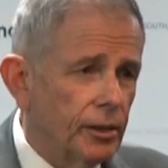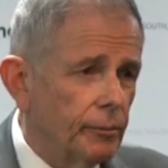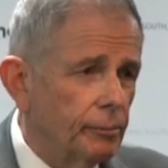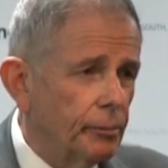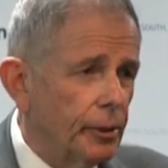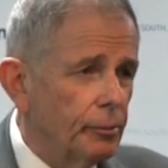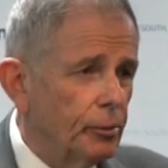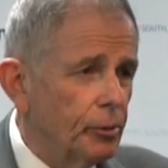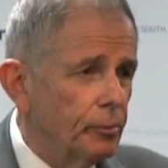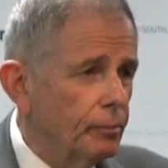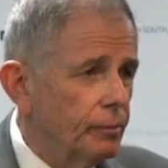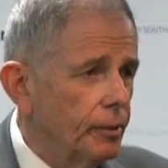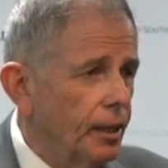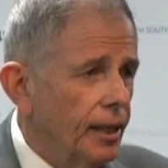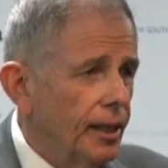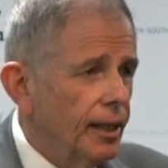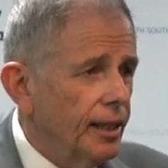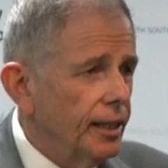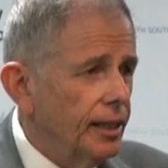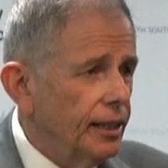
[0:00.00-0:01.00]
people,
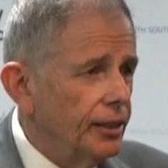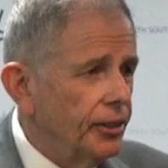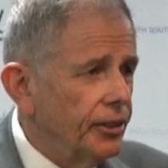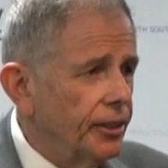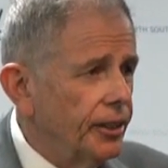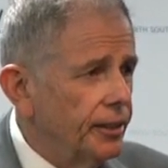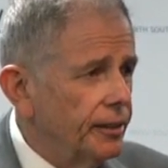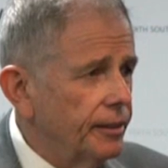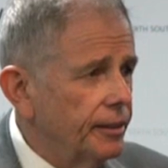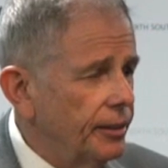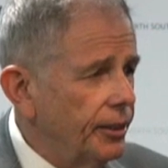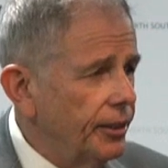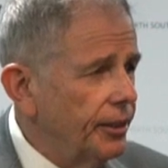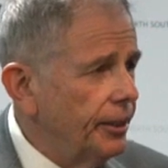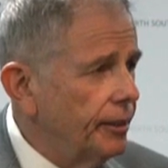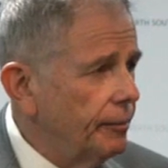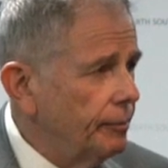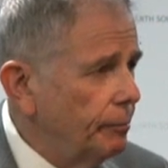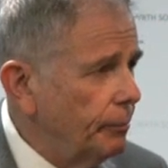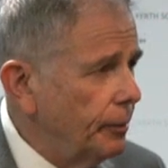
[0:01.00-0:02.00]
and you
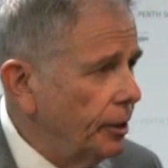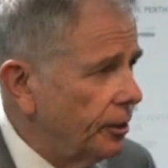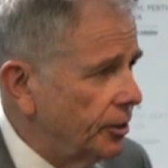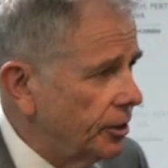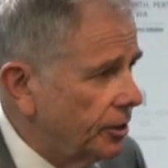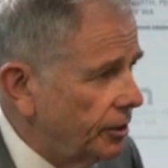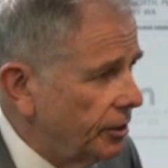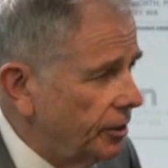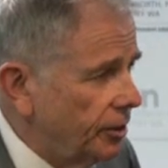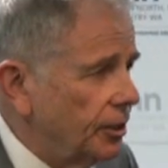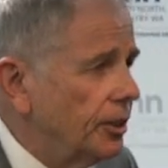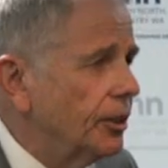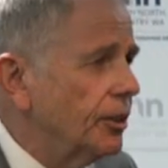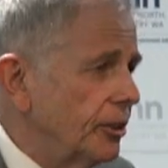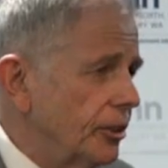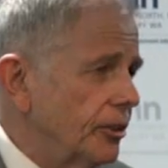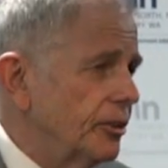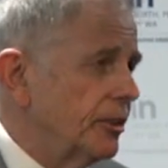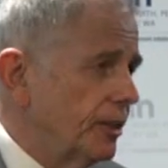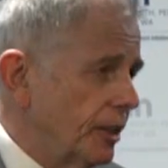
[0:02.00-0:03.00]
get ministers,
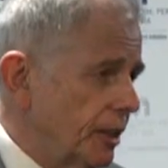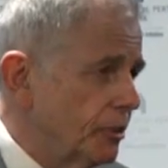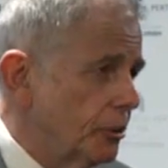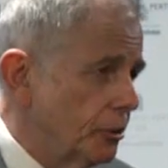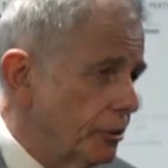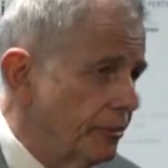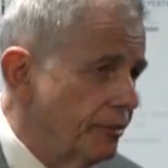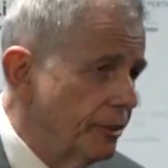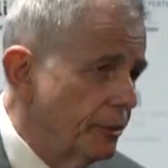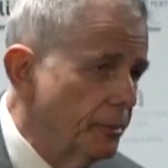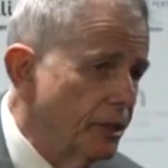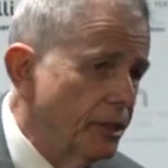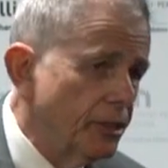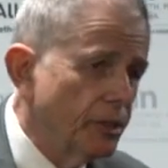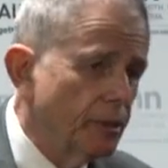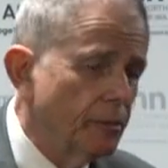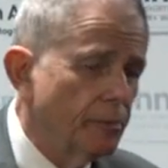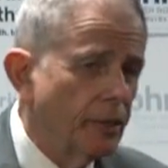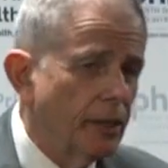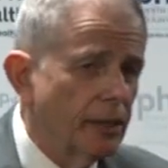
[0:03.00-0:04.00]
you get terrific
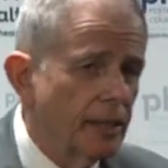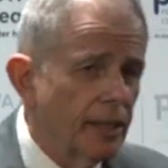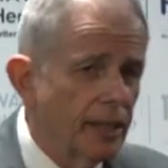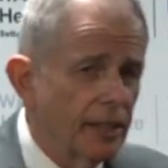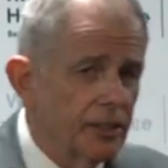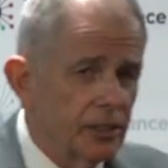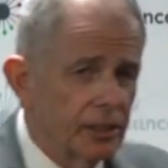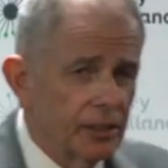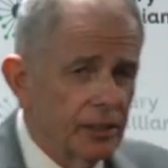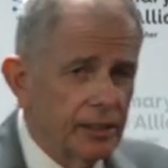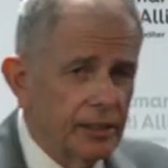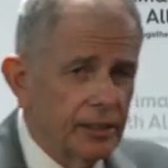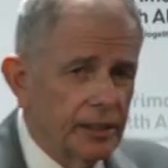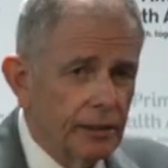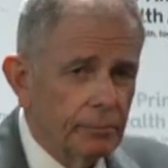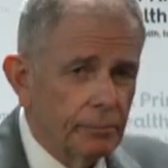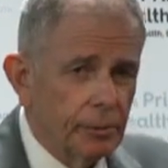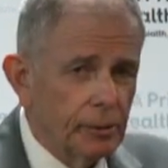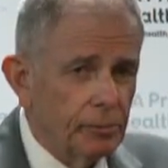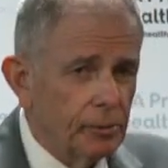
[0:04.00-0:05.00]
ministers, but occasionally you
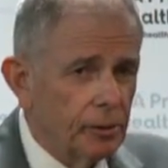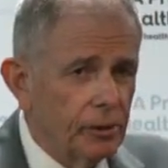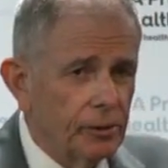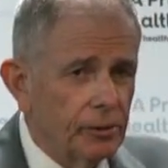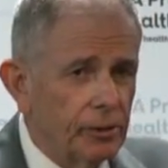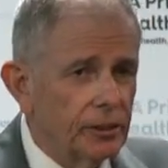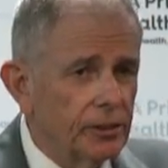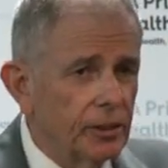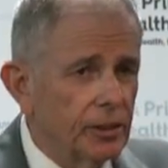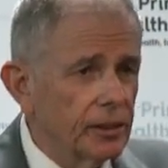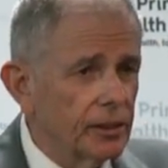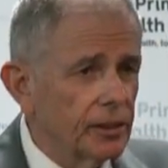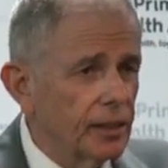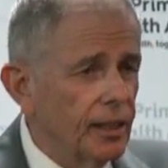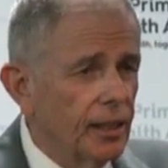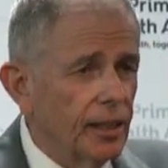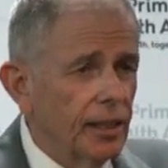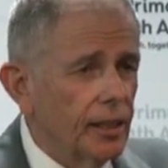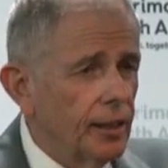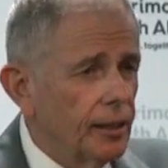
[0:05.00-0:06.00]
get people who are
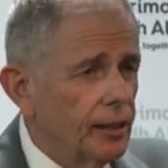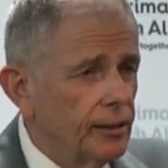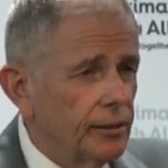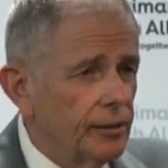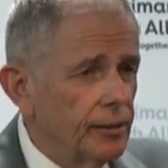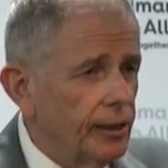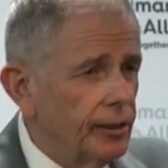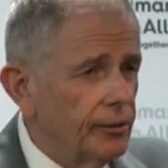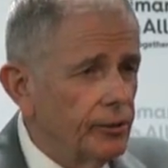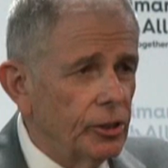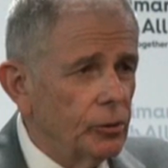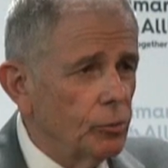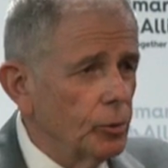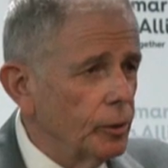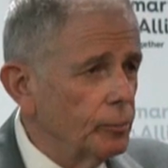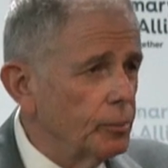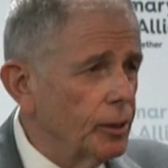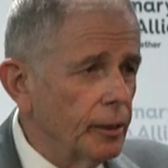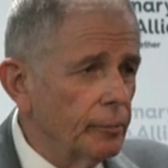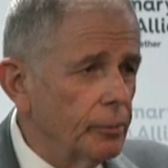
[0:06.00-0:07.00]
they just
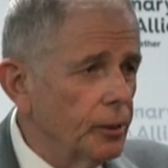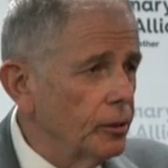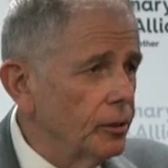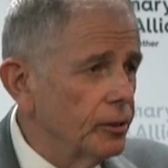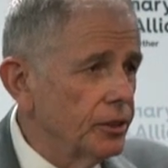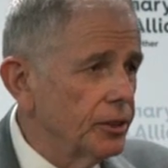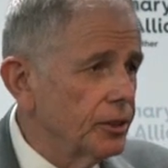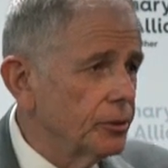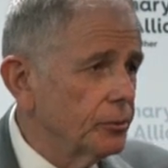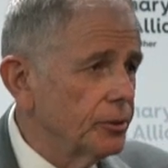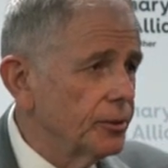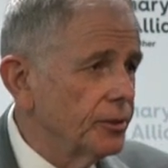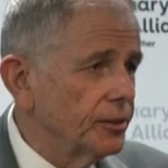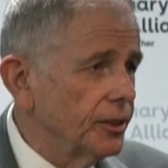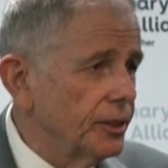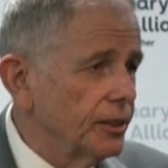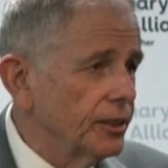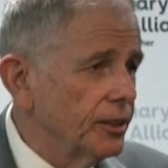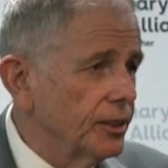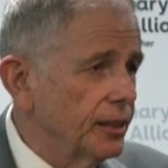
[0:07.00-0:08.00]
want to play politics with
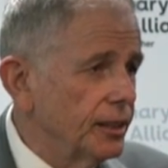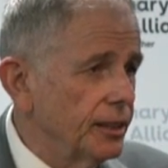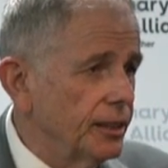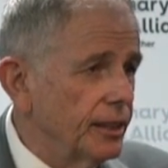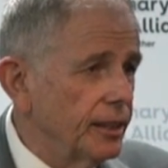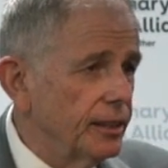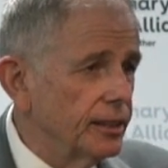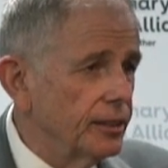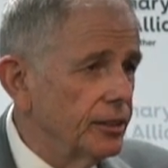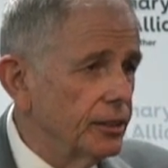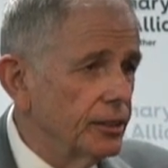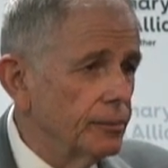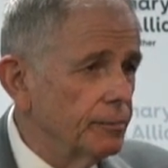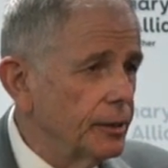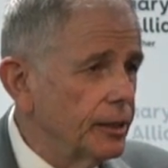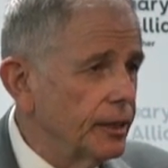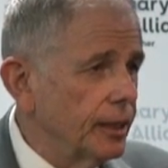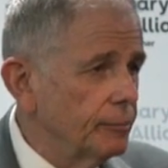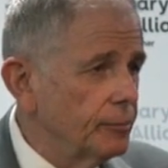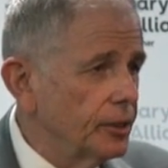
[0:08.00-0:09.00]
things, and then it just
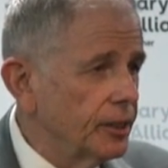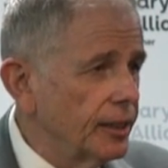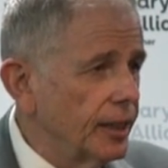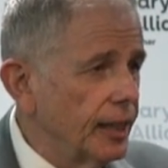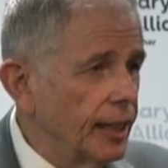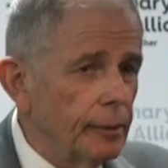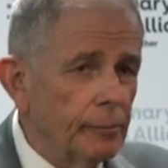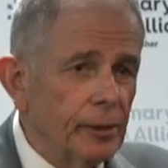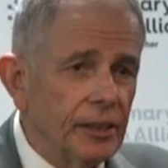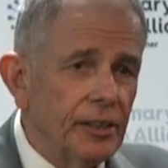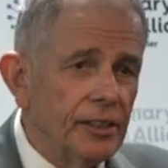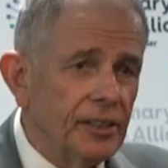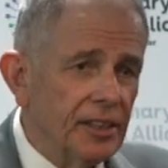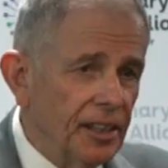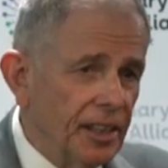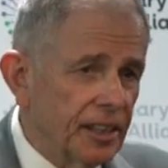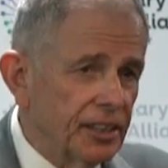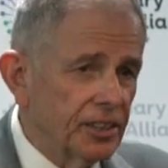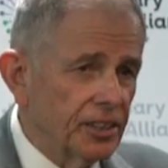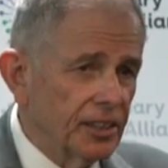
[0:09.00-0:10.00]
becomes a game, and then the
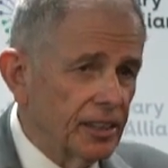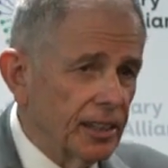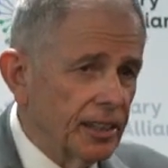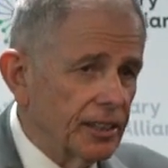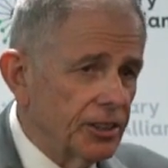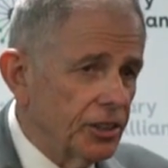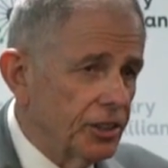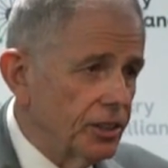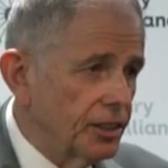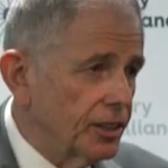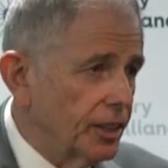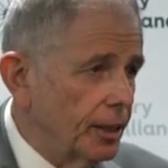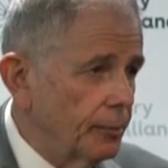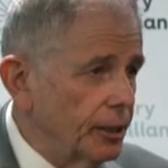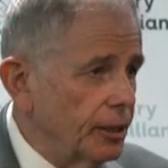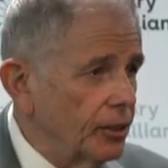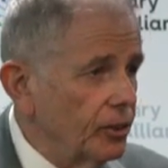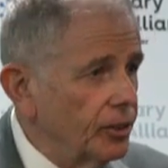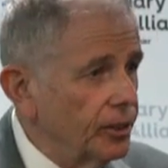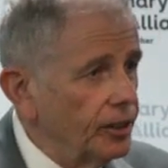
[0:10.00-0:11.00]
next election is
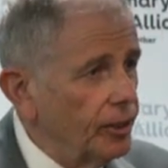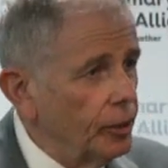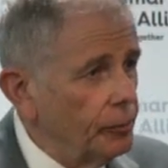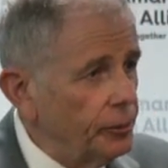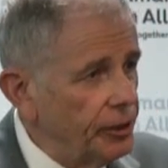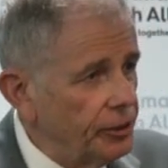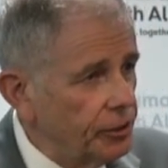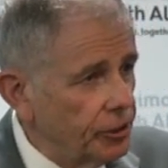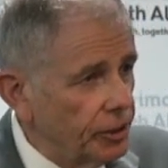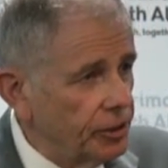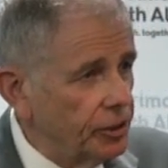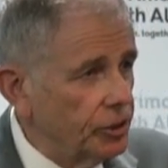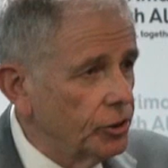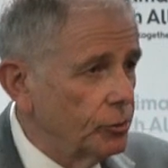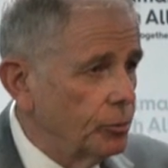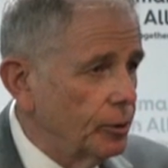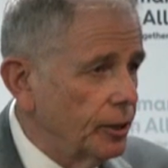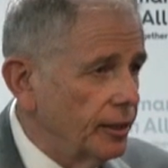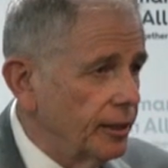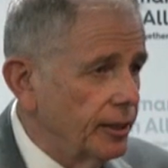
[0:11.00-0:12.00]
coming along and nobody
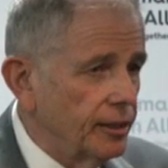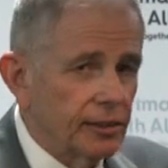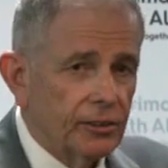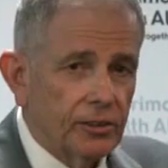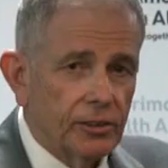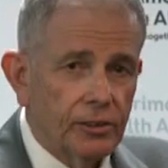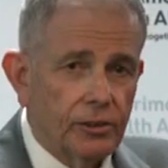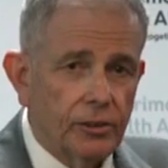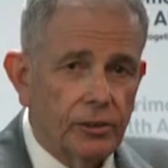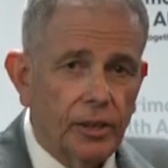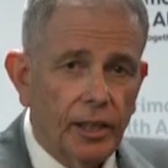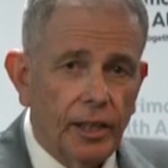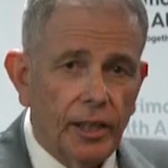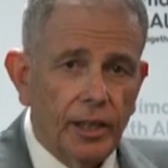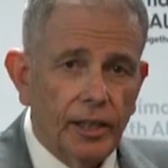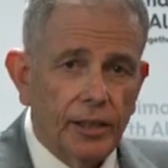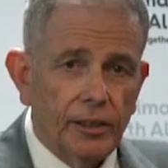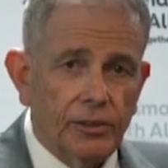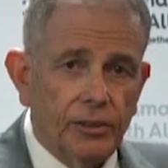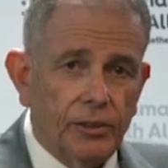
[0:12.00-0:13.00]
trusts one another
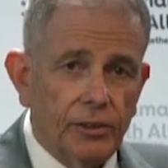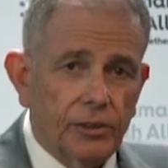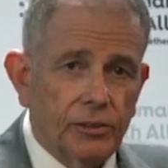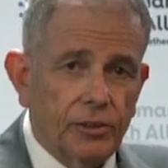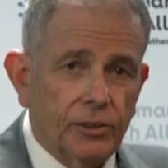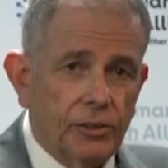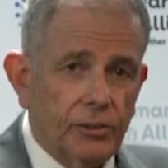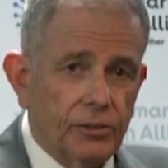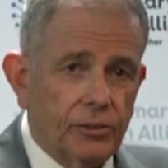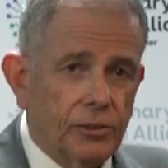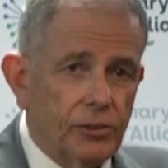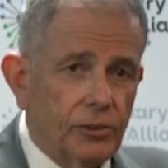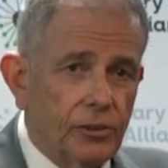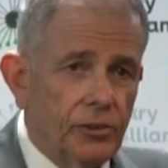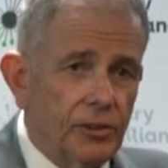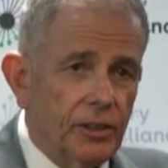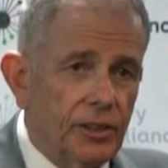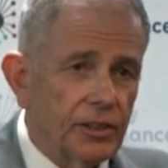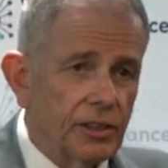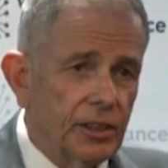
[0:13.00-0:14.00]
to
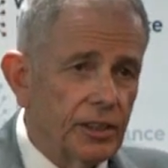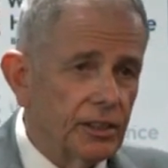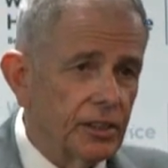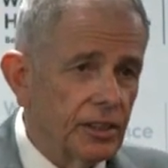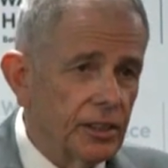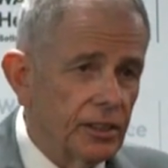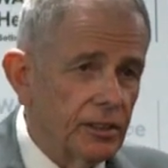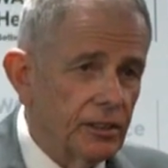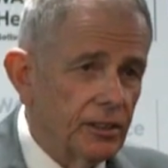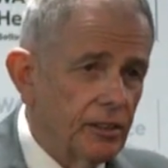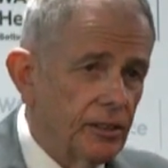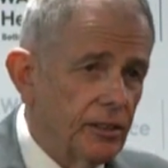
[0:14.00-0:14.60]
do these things, and